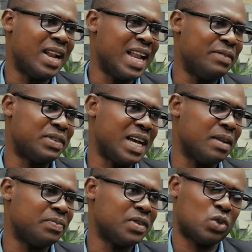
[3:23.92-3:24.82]

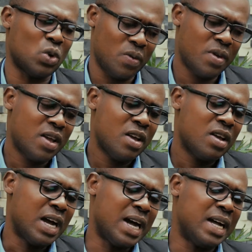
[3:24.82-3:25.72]
lifetime. So,
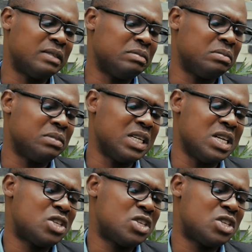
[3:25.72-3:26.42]
in